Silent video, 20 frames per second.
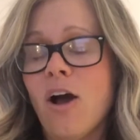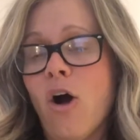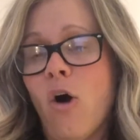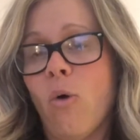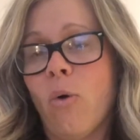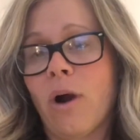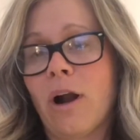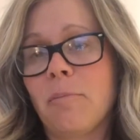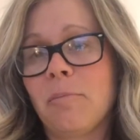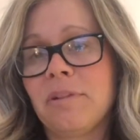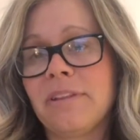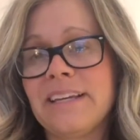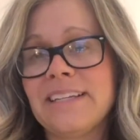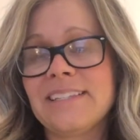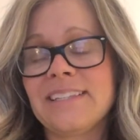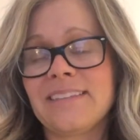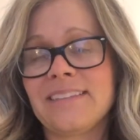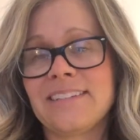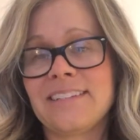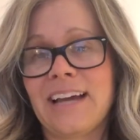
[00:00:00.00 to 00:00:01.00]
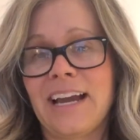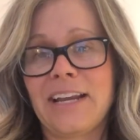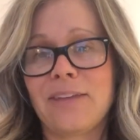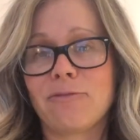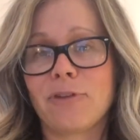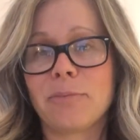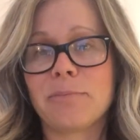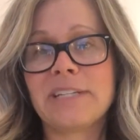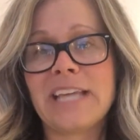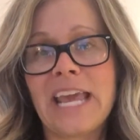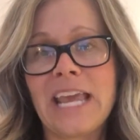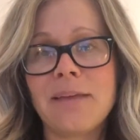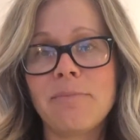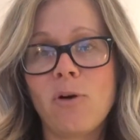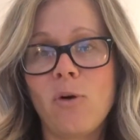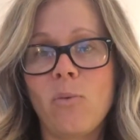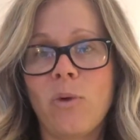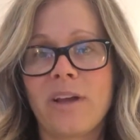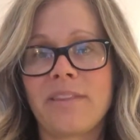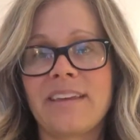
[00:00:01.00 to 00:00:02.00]
or a place at the dining room
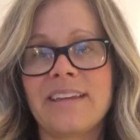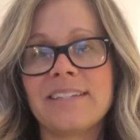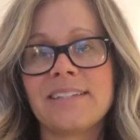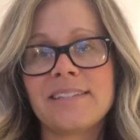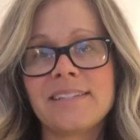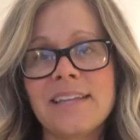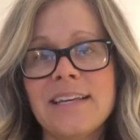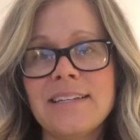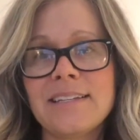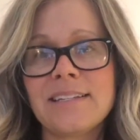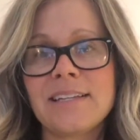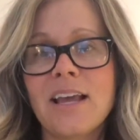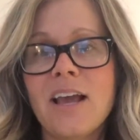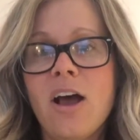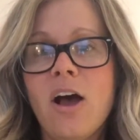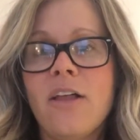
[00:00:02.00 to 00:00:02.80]
table where they sit,